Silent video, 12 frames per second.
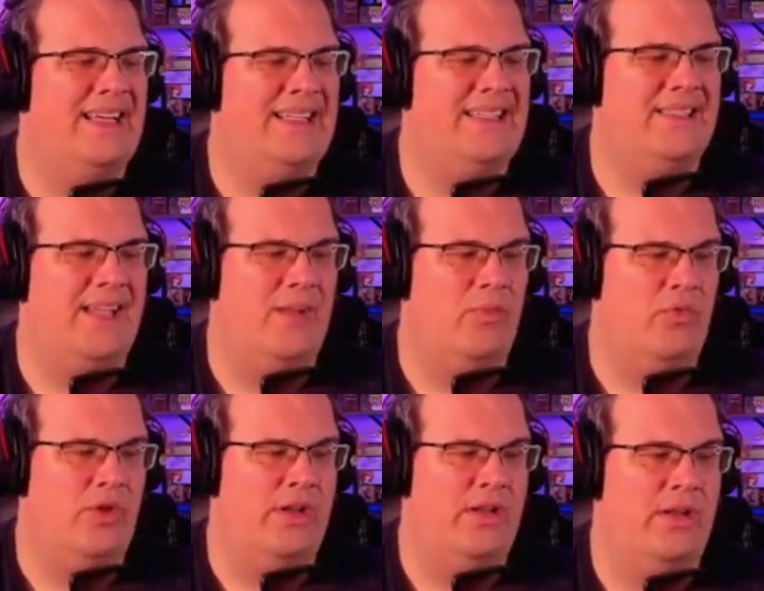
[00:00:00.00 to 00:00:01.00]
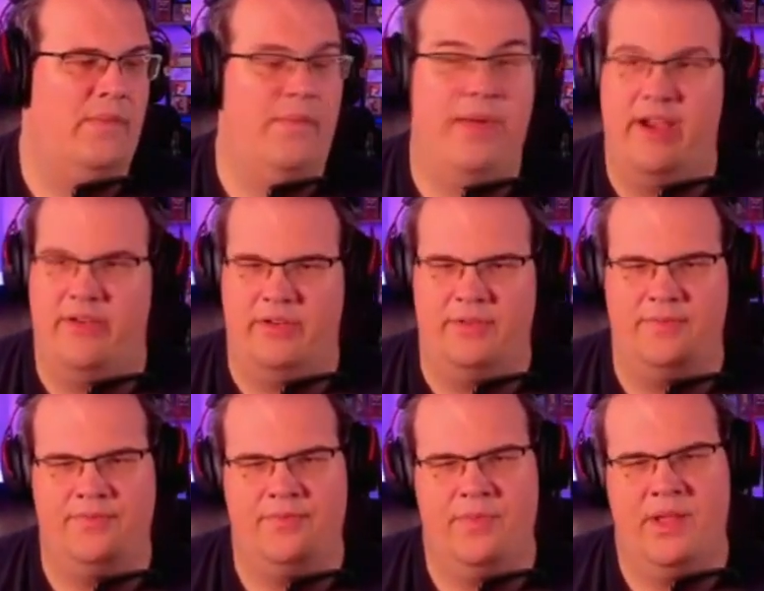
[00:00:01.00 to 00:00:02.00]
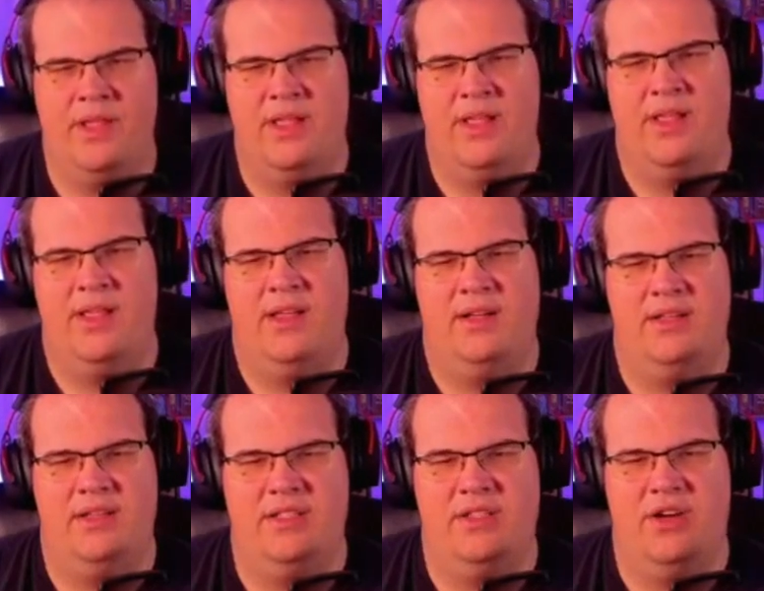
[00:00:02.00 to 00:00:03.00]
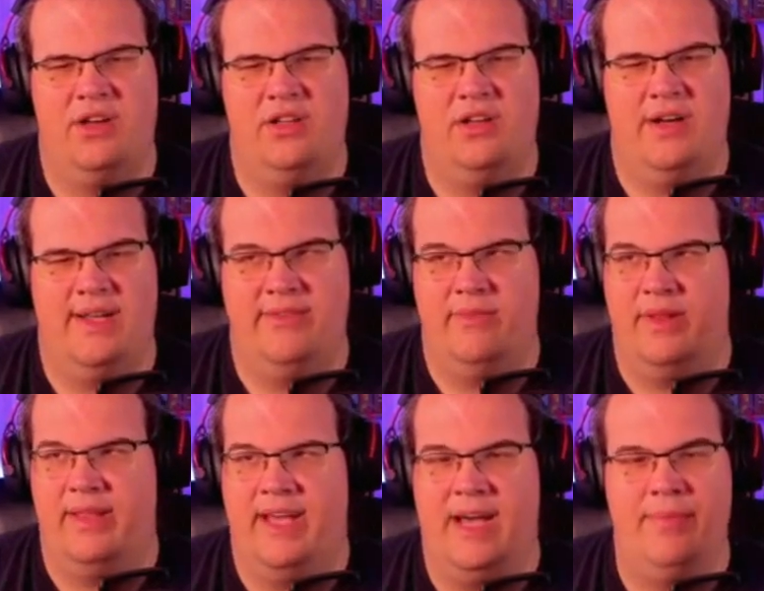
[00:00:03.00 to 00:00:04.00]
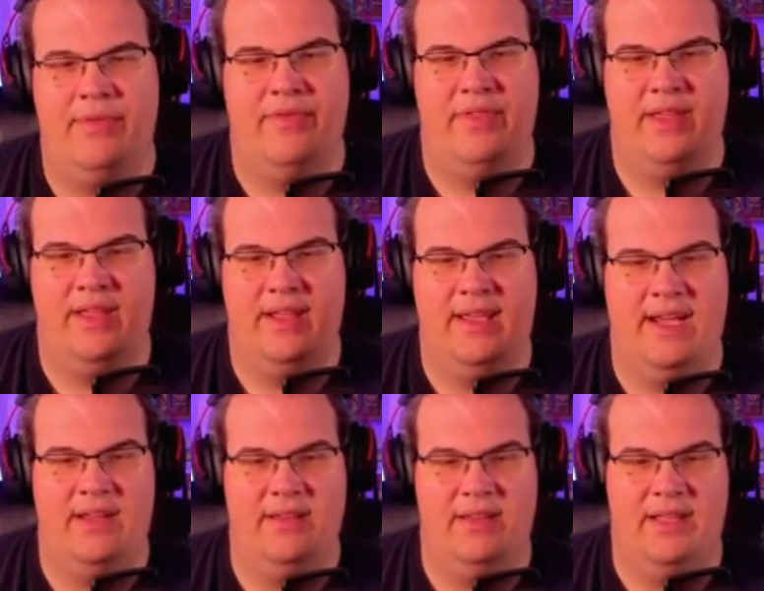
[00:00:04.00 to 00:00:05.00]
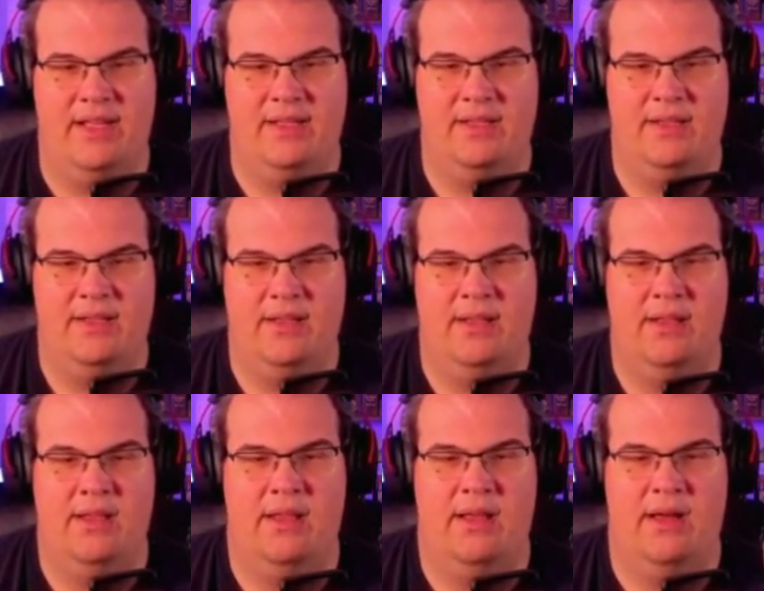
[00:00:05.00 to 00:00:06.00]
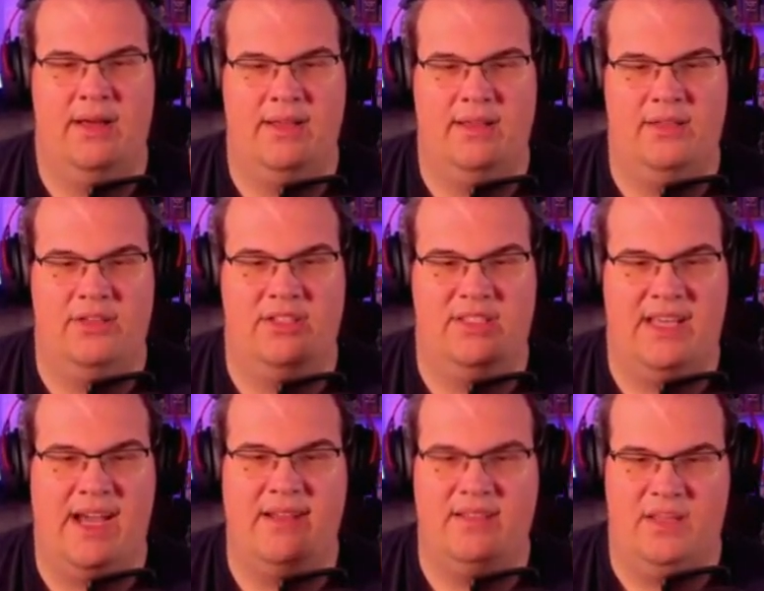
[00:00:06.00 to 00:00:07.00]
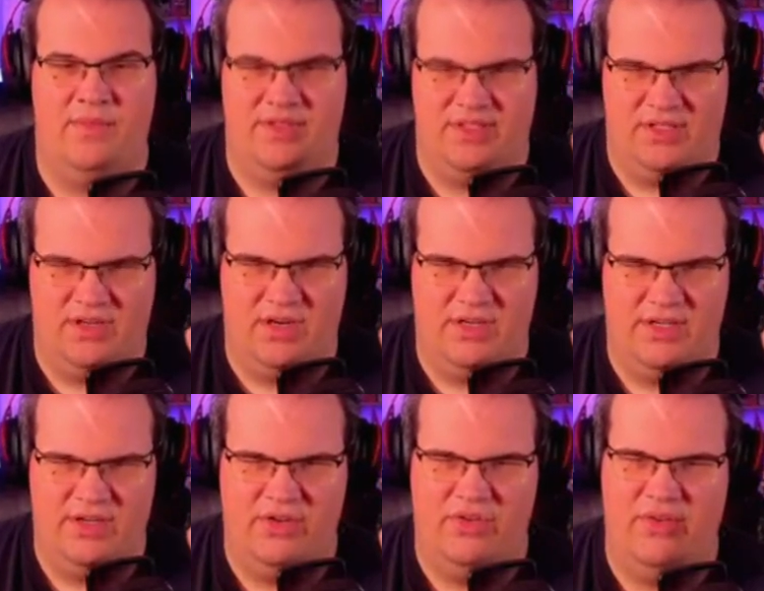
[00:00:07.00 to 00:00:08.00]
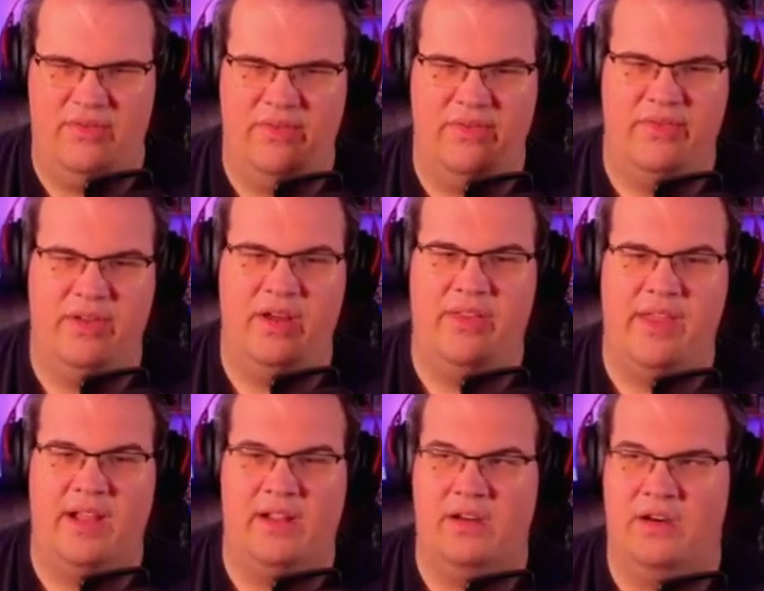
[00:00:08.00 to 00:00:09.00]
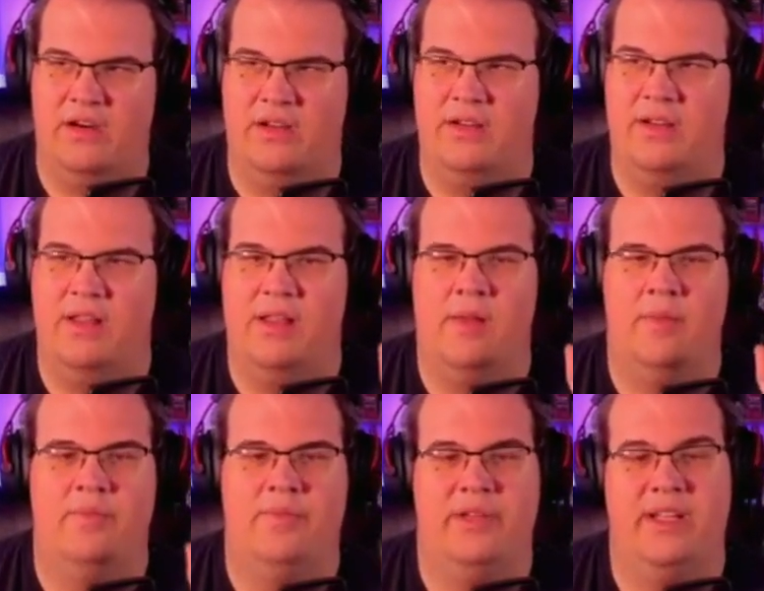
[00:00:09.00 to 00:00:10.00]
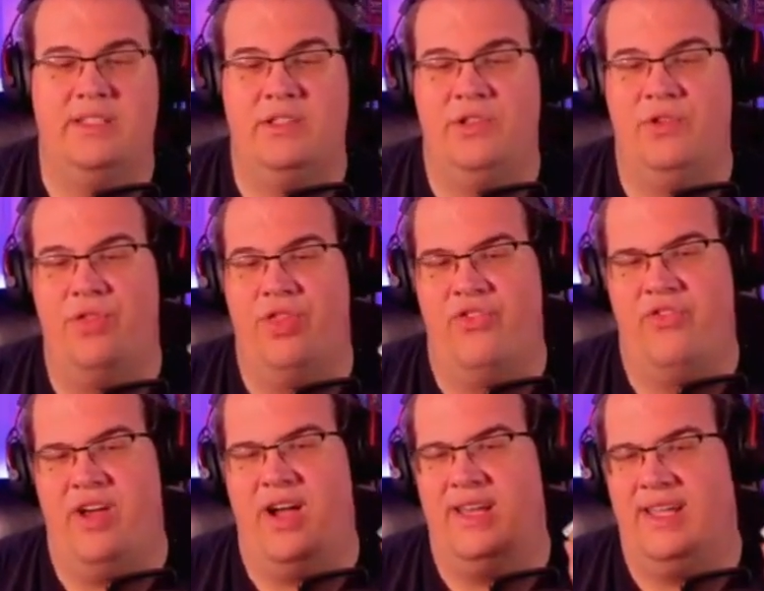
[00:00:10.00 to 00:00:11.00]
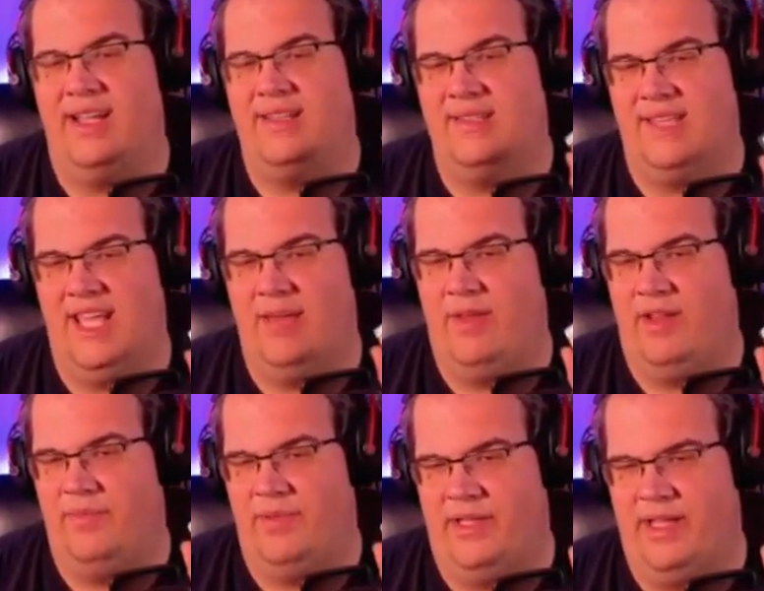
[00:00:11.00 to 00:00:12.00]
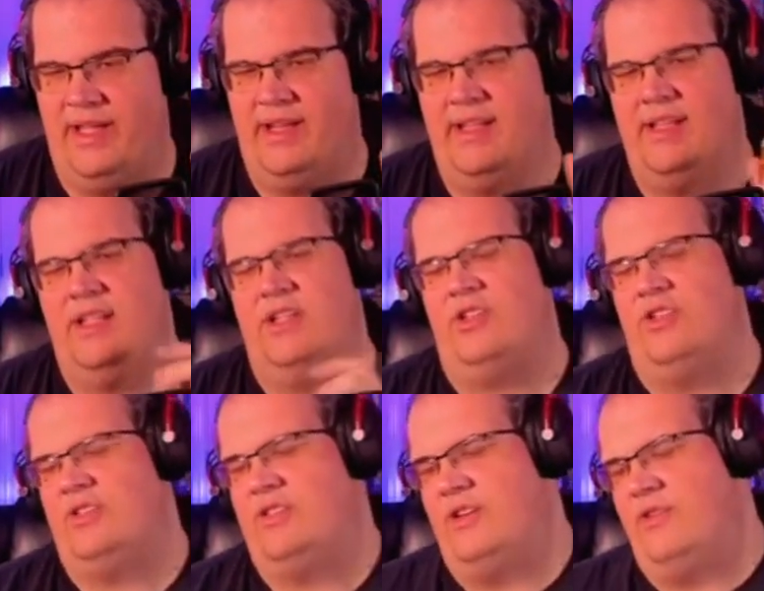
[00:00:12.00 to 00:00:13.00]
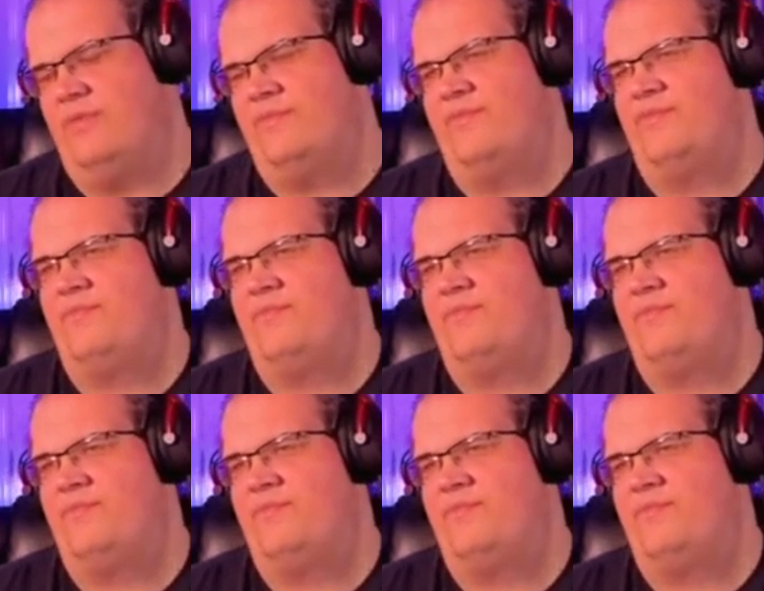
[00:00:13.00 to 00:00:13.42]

Insight one, Peril. Discard cards from the top of the encounter deck until a side scheme is discarded. Reveal that card. Place two threat on each scheme in play. So,